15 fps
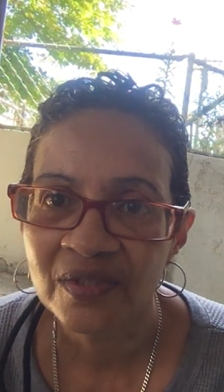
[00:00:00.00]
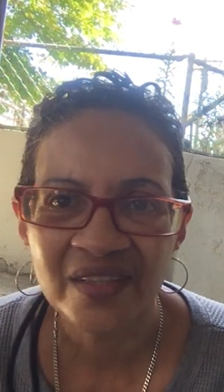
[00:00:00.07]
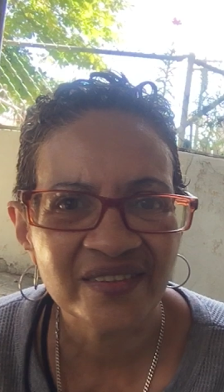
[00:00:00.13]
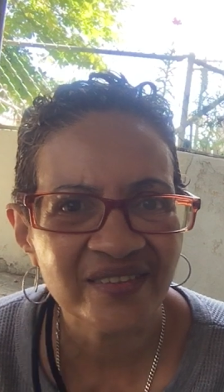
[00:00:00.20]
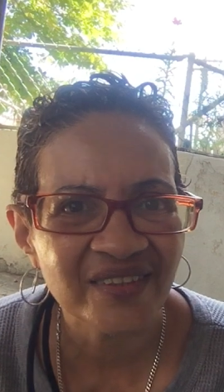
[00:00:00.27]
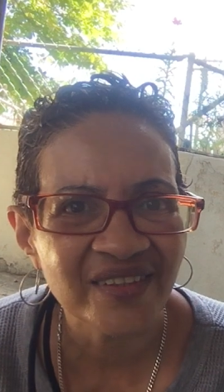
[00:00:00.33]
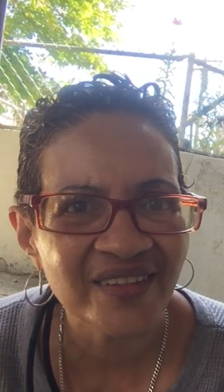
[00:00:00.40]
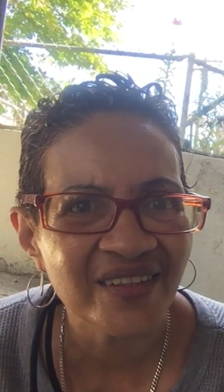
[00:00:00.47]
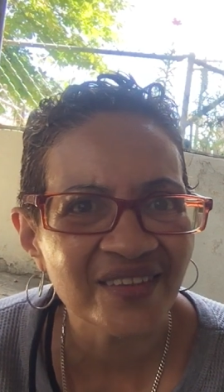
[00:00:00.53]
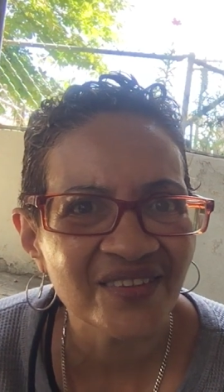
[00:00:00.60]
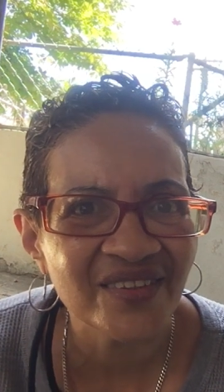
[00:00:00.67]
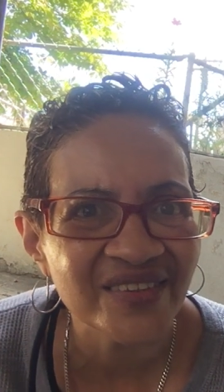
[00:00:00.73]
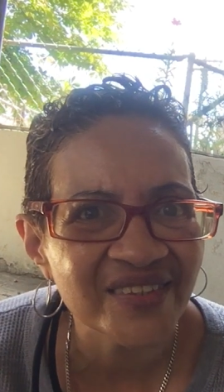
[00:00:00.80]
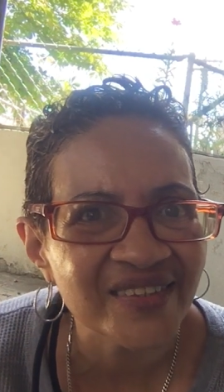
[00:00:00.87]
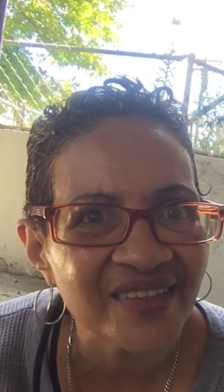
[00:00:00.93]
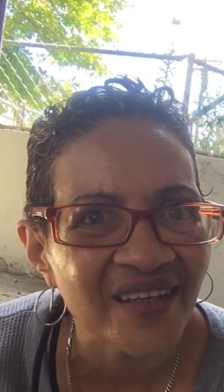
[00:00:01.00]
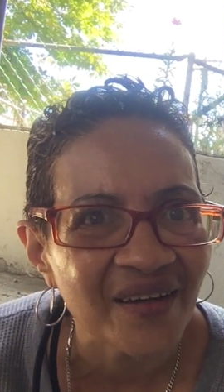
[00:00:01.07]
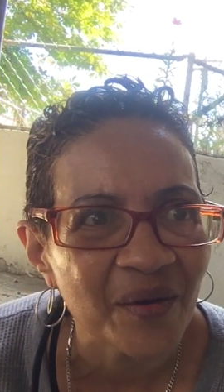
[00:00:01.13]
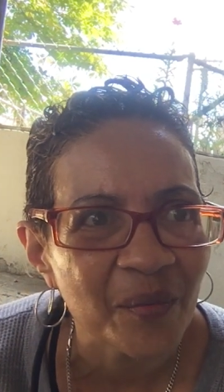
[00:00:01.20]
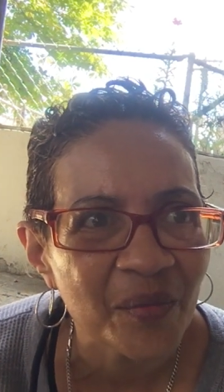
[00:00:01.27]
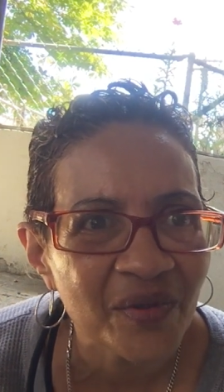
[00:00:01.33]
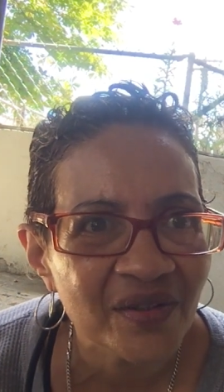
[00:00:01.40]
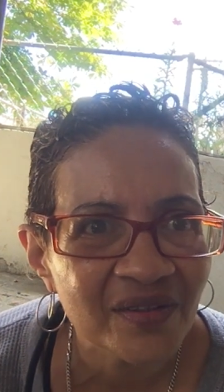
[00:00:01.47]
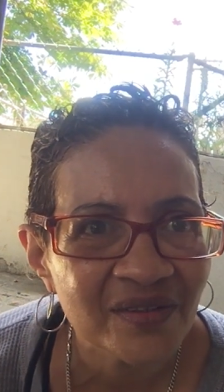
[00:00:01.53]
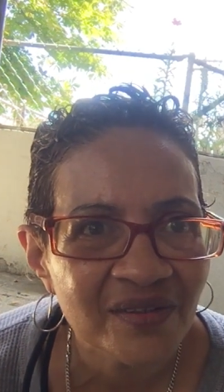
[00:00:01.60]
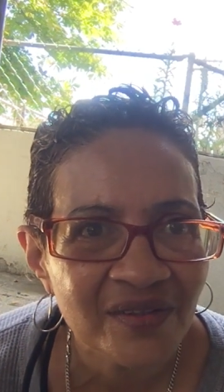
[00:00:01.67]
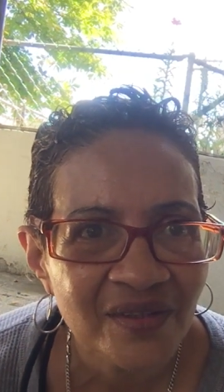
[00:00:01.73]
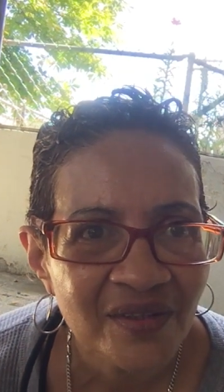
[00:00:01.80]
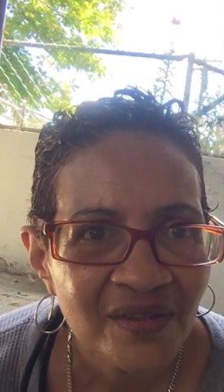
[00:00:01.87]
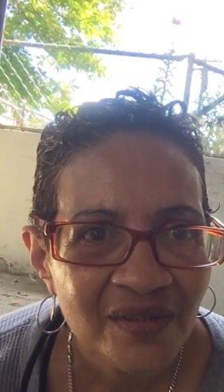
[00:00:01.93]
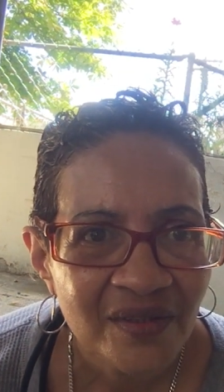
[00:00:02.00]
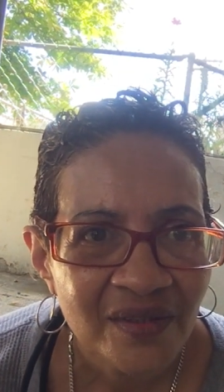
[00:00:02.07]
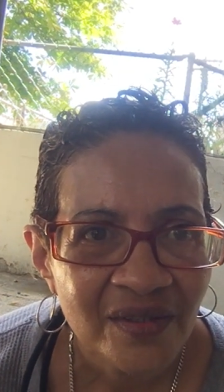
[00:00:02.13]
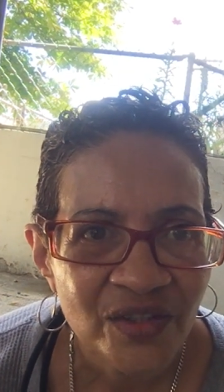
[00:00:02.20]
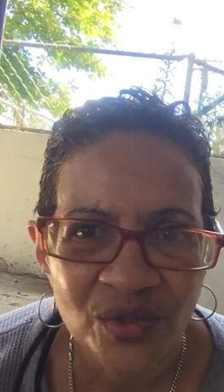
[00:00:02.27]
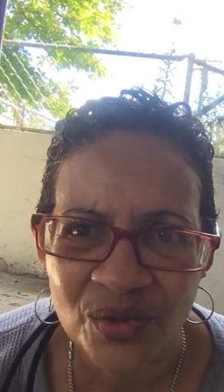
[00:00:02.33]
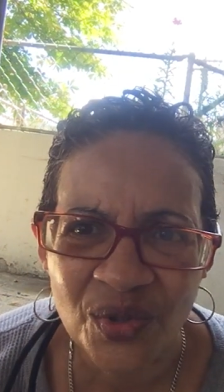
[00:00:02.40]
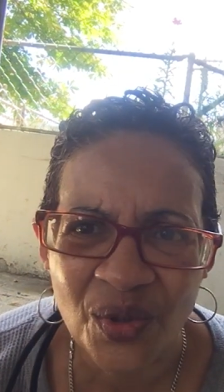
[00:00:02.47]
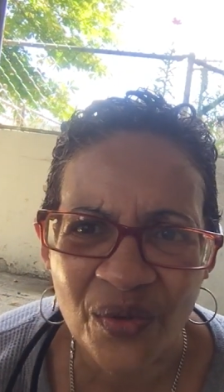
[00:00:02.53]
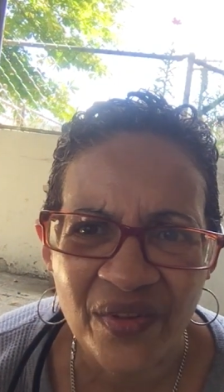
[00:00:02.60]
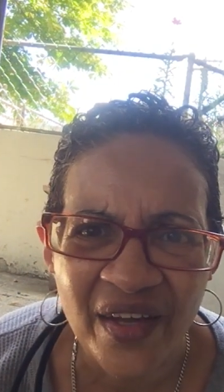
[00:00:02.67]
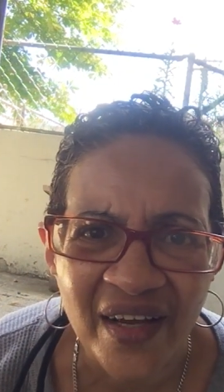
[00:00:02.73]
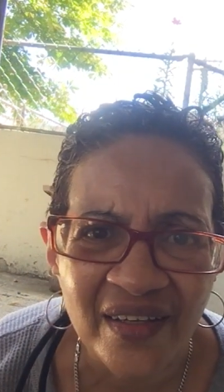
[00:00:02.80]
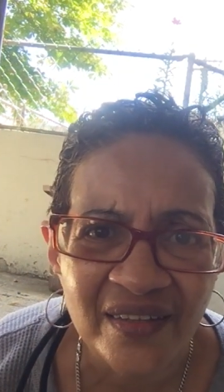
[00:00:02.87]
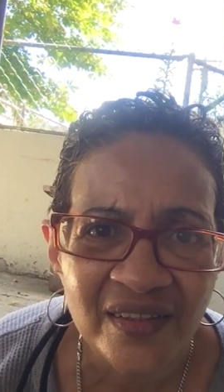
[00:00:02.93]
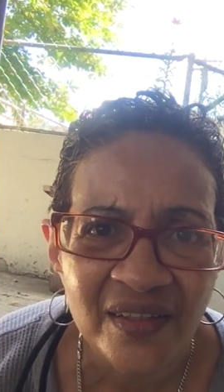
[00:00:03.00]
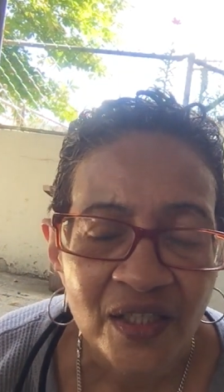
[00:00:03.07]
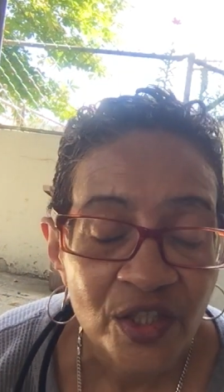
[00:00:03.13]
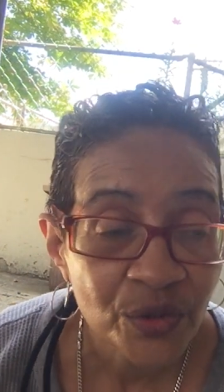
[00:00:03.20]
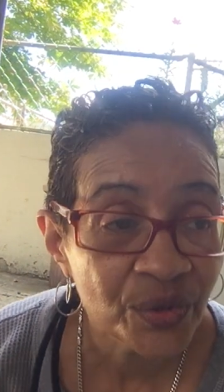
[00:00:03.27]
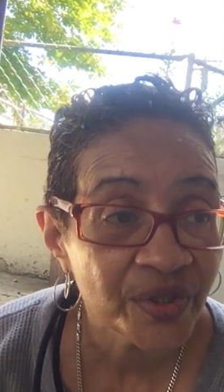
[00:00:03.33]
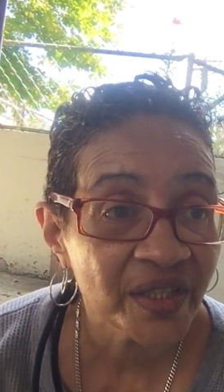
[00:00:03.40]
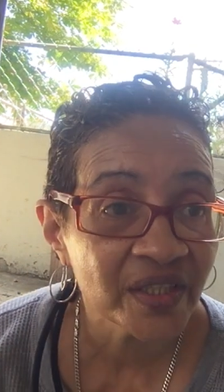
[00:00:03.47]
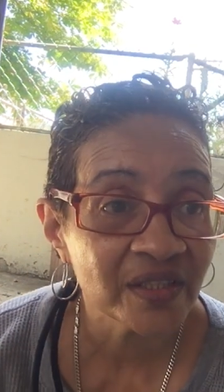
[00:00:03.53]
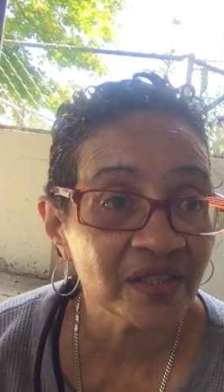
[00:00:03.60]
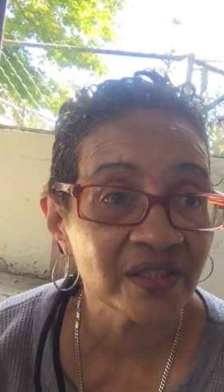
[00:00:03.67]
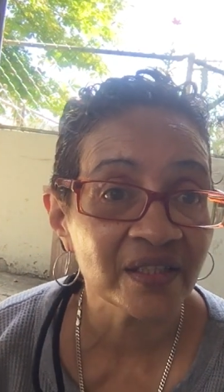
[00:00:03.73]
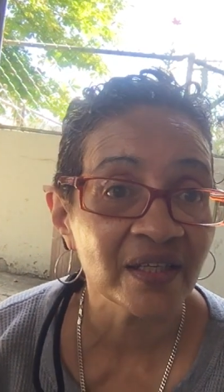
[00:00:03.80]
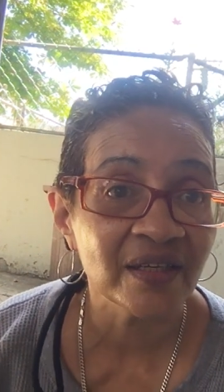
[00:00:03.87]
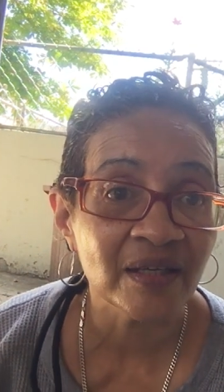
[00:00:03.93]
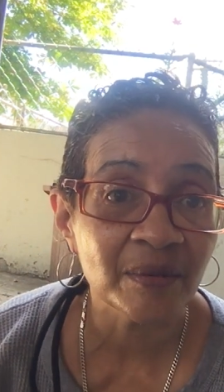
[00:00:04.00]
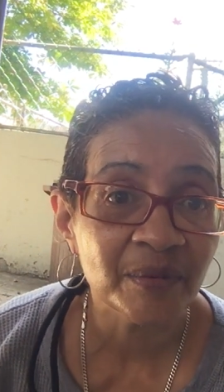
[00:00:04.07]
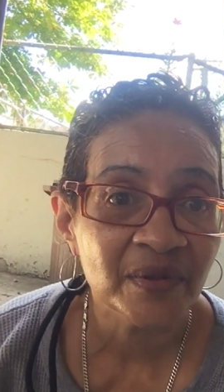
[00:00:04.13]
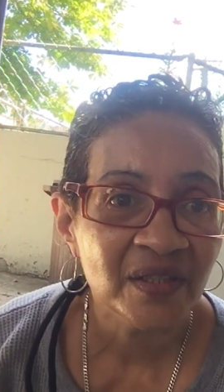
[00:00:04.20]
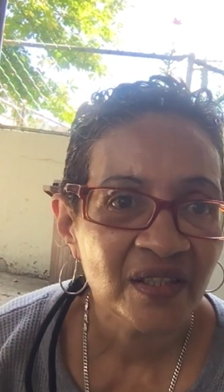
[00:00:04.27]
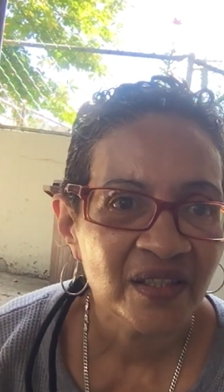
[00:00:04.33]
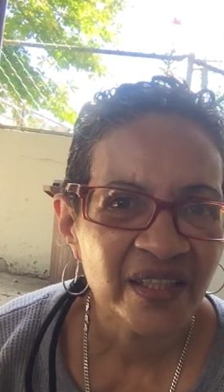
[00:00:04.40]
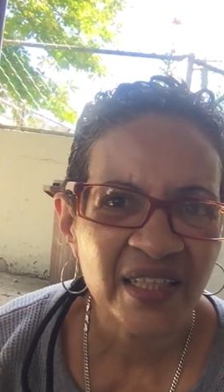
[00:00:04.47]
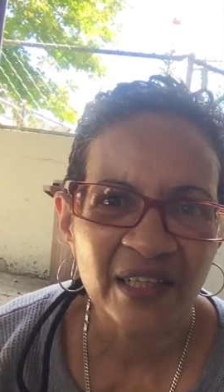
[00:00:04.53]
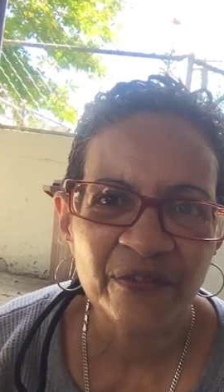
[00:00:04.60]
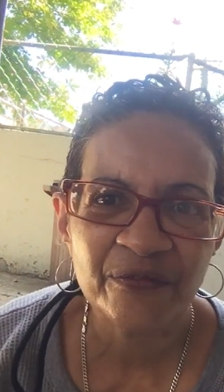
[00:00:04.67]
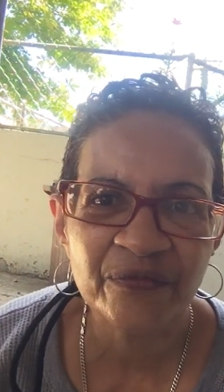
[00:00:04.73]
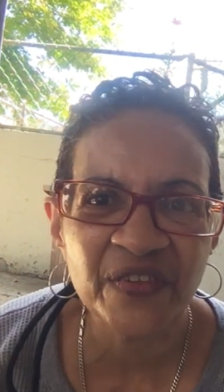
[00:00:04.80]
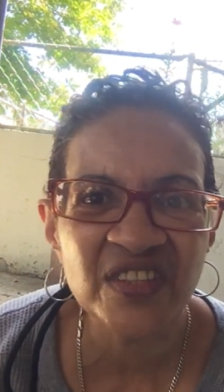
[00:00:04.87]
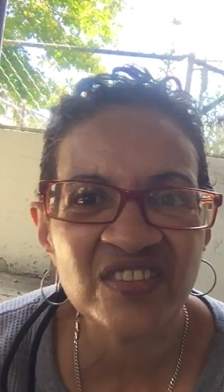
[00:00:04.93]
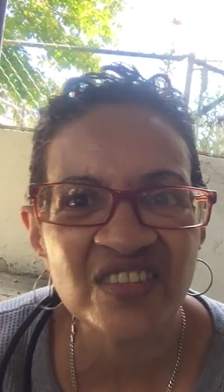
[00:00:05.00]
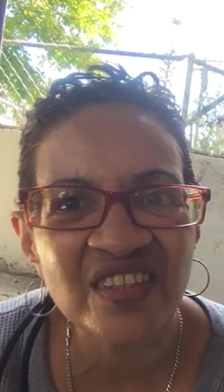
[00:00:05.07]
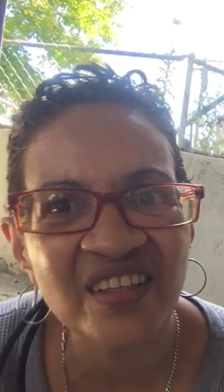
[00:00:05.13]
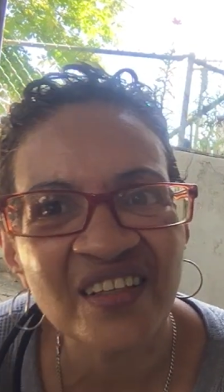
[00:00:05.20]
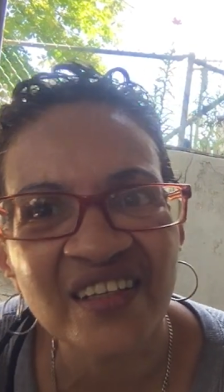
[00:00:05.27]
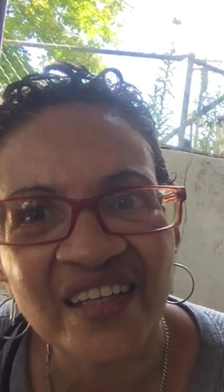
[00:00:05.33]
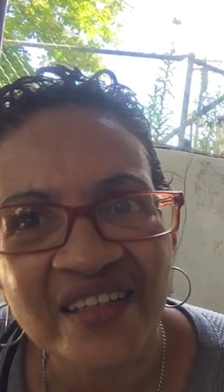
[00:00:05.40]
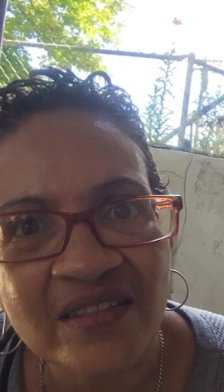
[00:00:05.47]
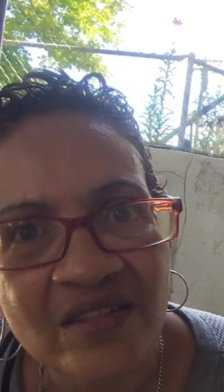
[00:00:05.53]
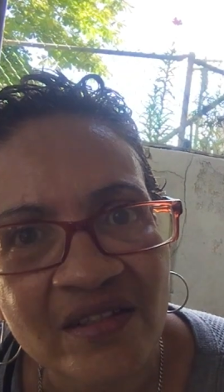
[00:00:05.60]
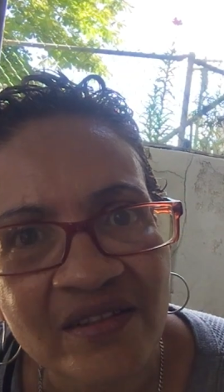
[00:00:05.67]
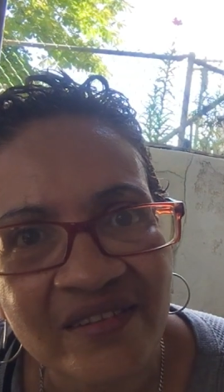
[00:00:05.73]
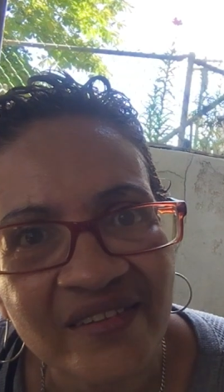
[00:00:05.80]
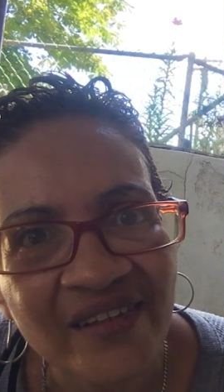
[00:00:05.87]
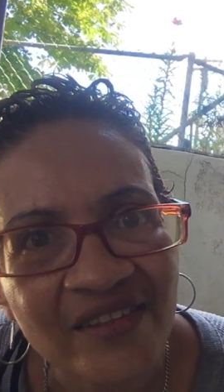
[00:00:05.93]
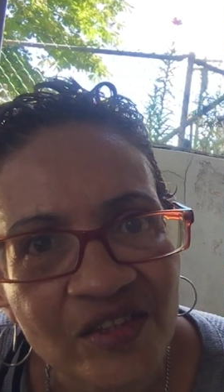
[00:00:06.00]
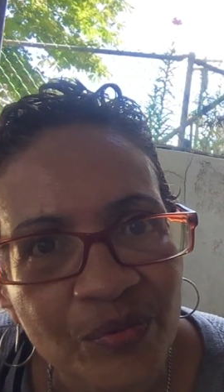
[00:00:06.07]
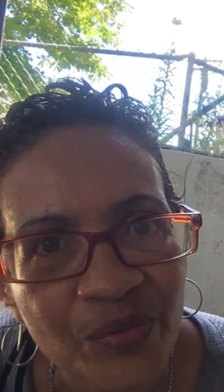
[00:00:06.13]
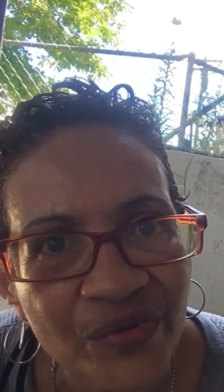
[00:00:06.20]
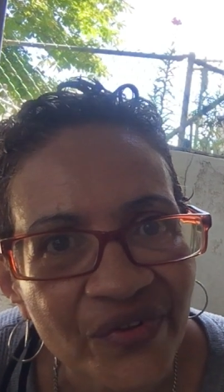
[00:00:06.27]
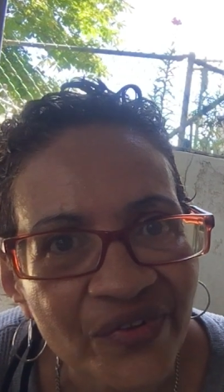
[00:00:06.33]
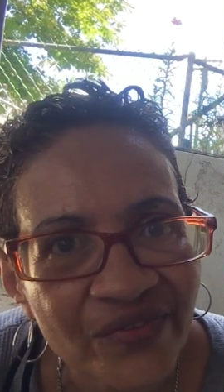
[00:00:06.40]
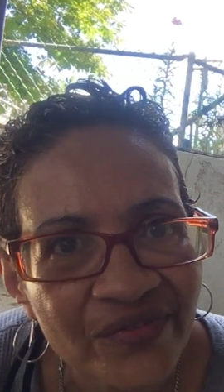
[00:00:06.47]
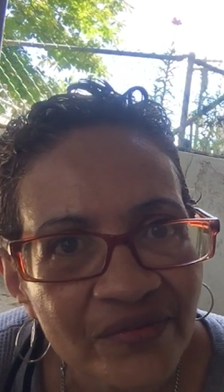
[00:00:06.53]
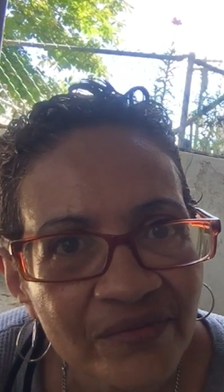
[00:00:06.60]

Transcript: I see that all the time. You know that. You get in the cab, they got 15 lights on the dashboard.